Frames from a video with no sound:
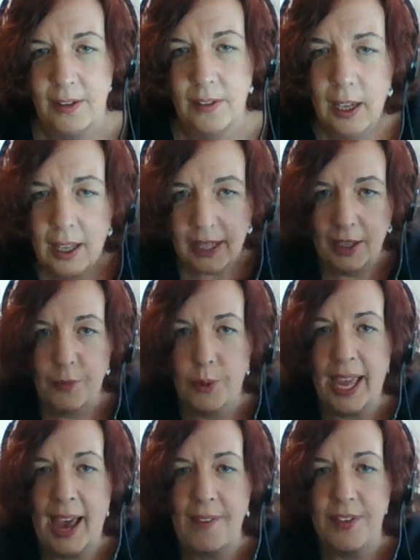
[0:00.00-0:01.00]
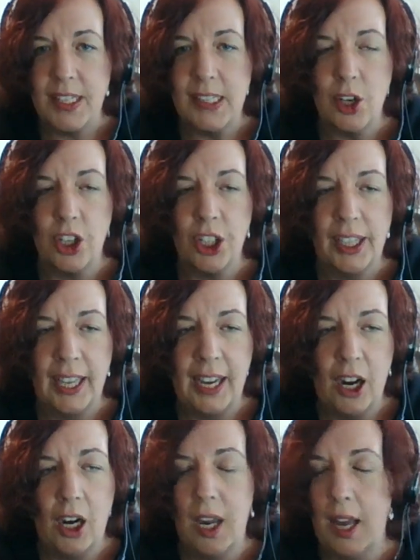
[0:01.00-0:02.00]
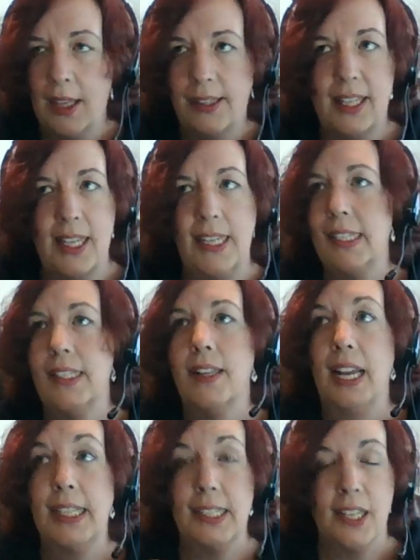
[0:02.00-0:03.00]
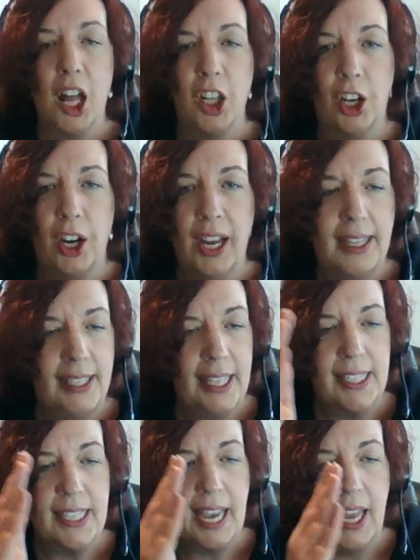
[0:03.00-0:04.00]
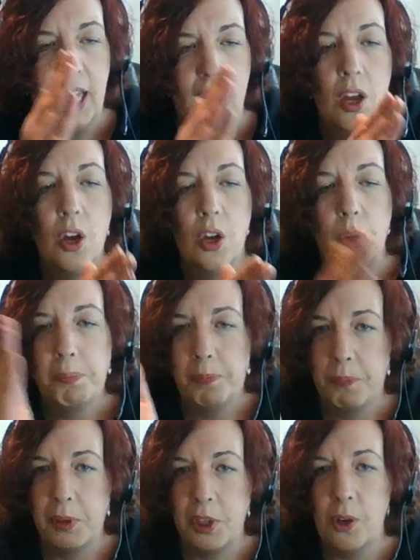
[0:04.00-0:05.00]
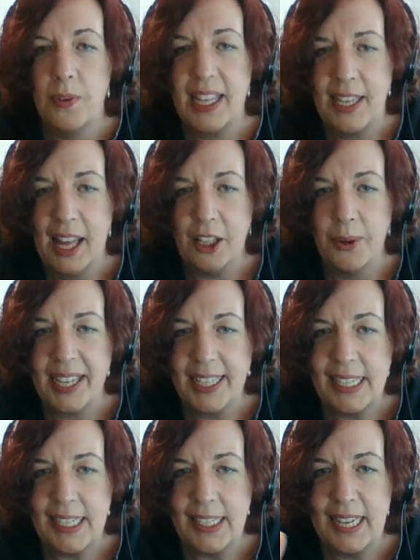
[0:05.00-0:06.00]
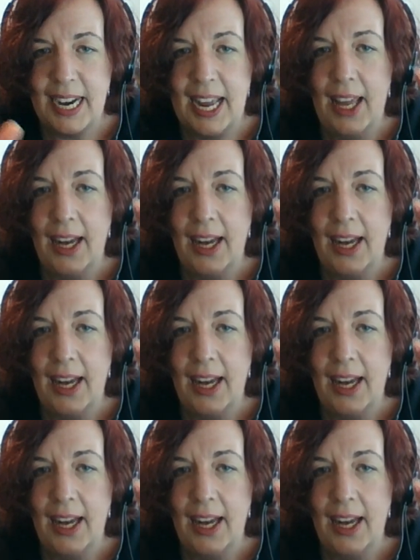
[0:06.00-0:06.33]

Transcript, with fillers: like if we have this circle here and this its color and let's say blue and yellow exist in it.